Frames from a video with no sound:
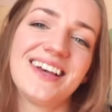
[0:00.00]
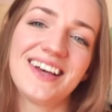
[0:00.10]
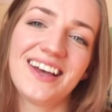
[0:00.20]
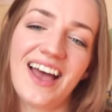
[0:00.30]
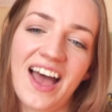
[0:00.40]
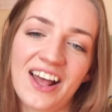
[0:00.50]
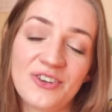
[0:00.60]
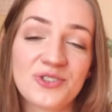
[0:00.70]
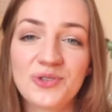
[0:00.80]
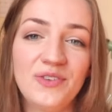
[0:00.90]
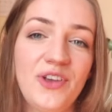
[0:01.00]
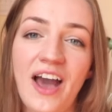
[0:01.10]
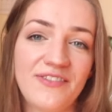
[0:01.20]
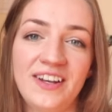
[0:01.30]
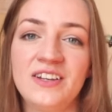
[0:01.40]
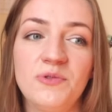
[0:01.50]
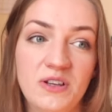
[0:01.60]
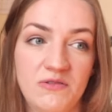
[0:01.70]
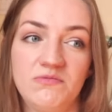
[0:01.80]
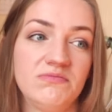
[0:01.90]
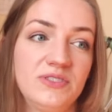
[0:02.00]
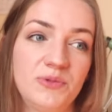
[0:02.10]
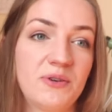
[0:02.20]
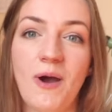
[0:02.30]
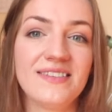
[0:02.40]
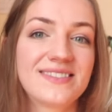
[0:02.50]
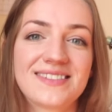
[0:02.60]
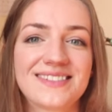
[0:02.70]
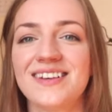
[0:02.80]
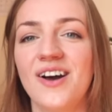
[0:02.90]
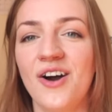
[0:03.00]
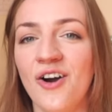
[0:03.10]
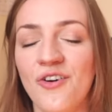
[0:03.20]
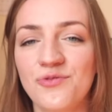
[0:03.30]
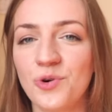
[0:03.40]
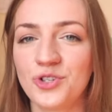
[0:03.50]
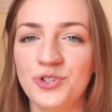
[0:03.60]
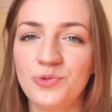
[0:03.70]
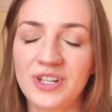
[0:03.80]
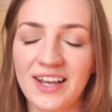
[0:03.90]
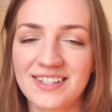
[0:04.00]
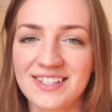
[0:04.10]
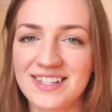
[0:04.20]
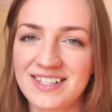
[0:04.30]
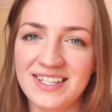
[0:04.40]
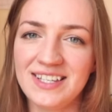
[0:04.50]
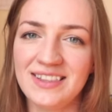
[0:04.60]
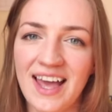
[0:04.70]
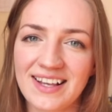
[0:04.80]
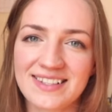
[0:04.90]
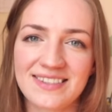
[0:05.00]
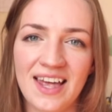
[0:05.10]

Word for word: And also if you have any re requests of what you would like to see next,